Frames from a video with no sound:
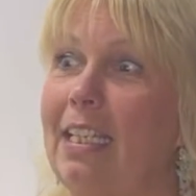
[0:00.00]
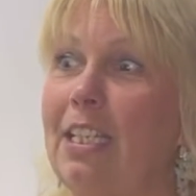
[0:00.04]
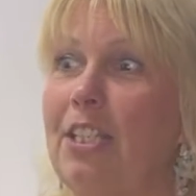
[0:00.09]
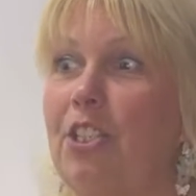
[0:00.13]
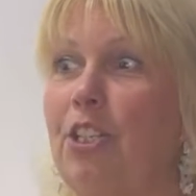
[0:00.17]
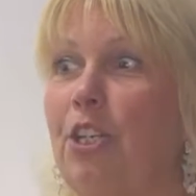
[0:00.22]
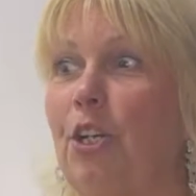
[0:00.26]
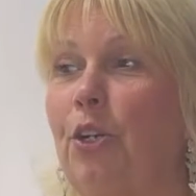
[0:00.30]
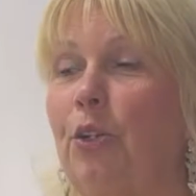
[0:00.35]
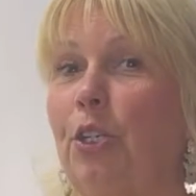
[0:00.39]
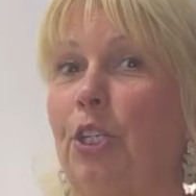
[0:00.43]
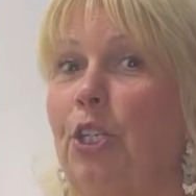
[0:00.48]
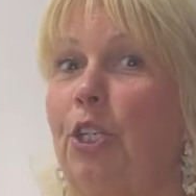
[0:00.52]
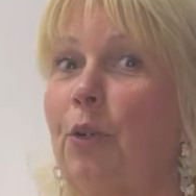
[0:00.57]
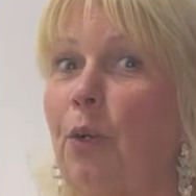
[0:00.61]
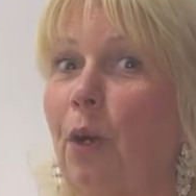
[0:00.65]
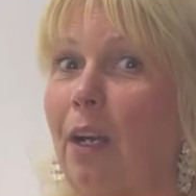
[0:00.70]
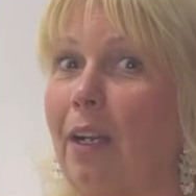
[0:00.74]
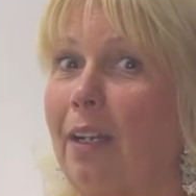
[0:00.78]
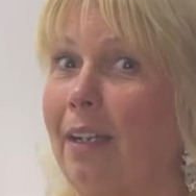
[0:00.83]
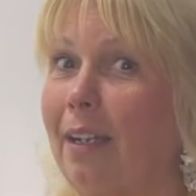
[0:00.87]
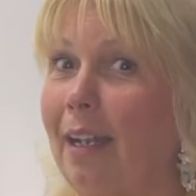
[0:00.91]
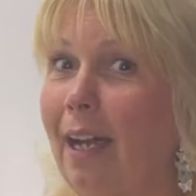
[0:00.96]
So you
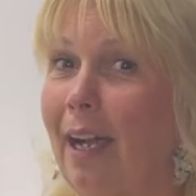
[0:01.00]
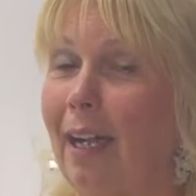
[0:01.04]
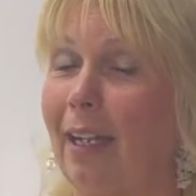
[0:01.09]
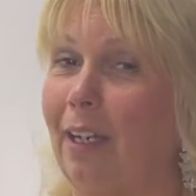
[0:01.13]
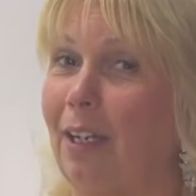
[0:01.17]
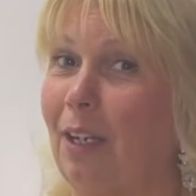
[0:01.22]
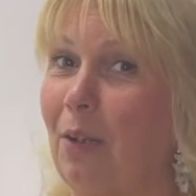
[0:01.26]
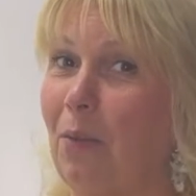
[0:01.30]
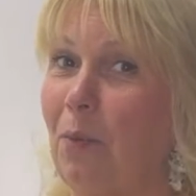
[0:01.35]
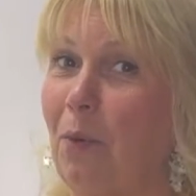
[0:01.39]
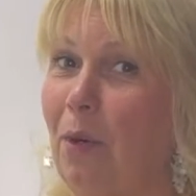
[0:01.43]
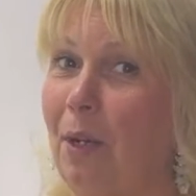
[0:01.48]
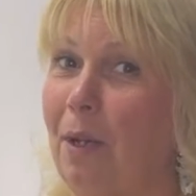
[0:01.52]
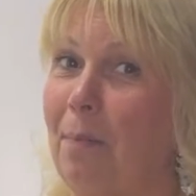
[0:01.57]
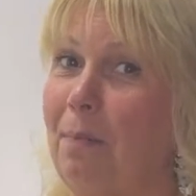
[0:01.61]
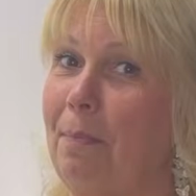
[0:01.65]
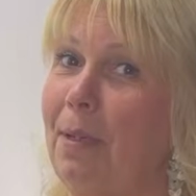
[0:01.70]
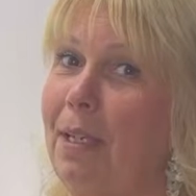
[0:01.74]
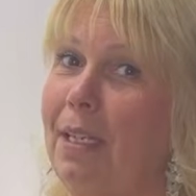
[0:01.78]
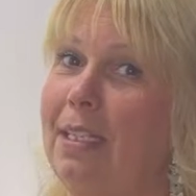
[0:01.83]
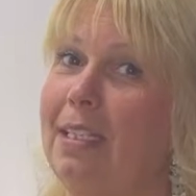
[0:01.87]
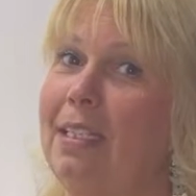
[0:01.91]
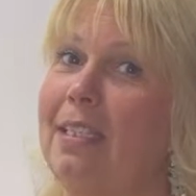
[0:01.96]
are not going to want to
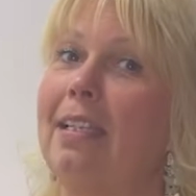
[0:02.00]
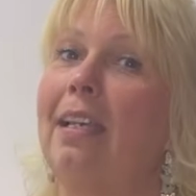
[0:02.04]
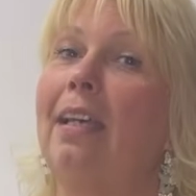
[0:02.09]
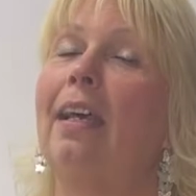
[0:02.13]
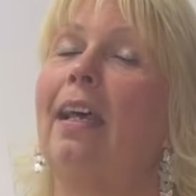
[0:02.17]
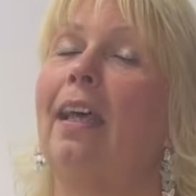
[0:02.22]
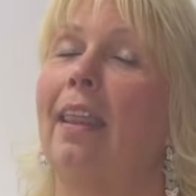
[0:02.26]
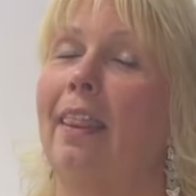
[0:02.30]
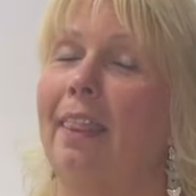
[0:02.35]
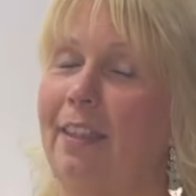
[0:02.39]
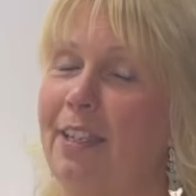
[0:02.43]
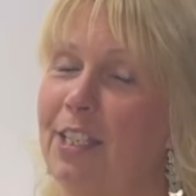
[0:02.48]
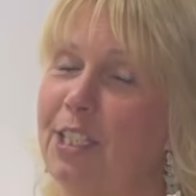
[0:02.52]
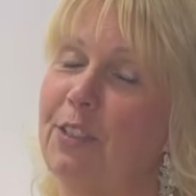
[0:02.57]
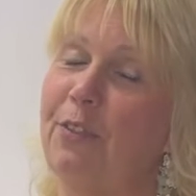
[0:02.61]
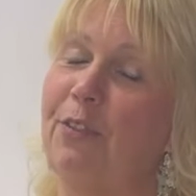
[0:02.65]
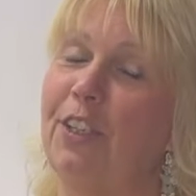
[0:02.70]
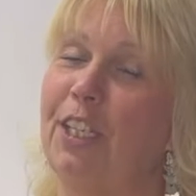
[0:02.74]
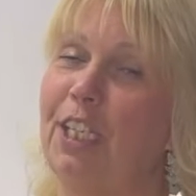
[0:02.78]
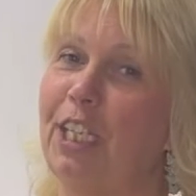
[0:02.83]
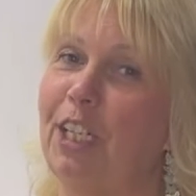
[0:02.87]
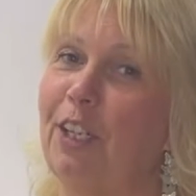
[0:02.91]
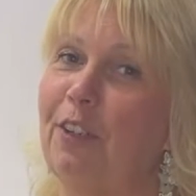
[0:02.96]
miss this
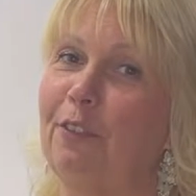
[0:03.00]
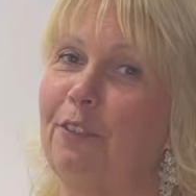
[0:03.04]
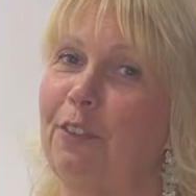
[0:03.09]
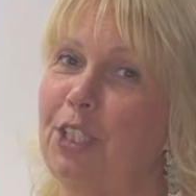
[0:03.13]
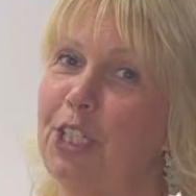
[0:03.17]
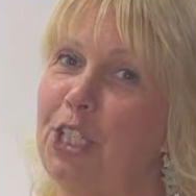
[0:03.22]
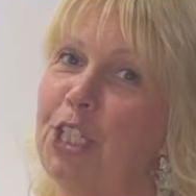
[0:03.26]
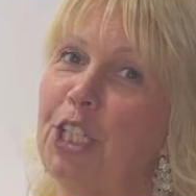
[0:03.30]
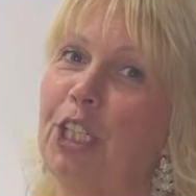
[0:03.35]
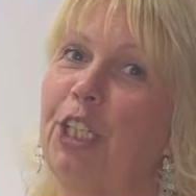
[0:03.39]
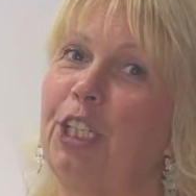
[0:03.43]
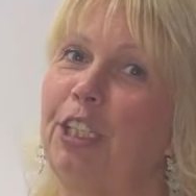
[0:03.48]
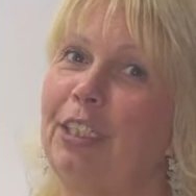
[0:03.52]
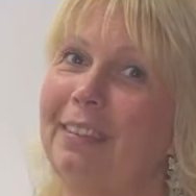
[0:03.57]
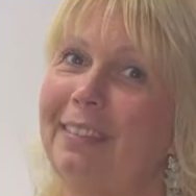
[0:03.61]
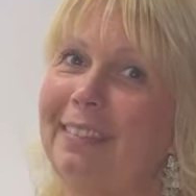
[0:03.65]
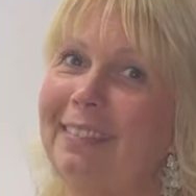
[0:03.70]
video for sure.